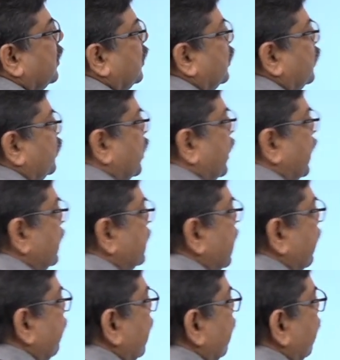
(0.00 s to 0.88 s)
So it is
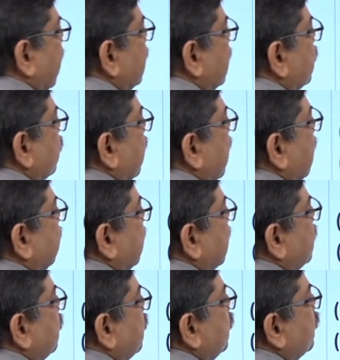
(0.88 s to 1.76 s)
given 1 square
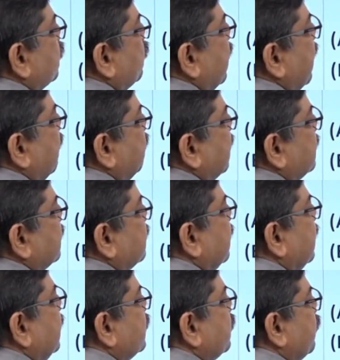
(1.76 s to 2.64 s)
plus 2 square plus
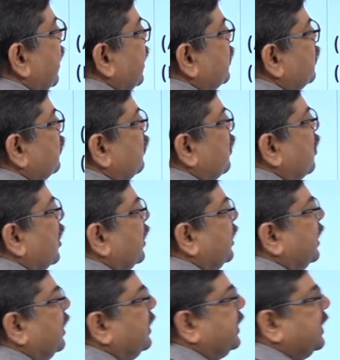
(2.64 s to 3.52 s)
3 square so on
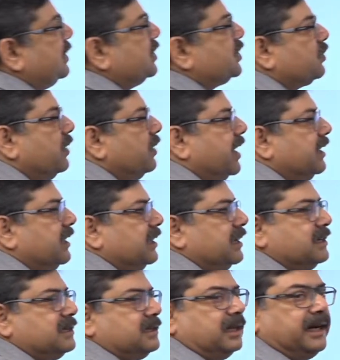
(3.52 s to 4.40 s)
till 10 square
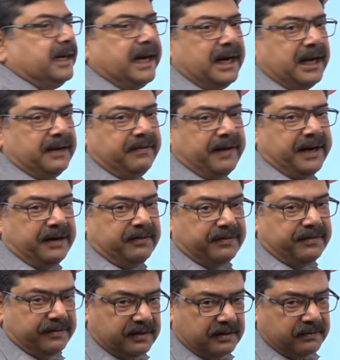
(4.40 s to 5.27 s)
is
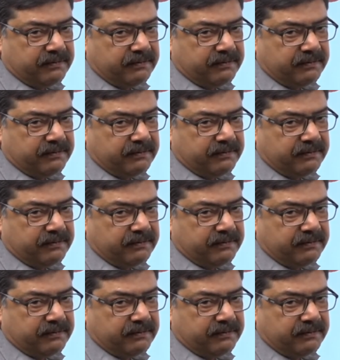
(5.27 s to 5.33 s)
385.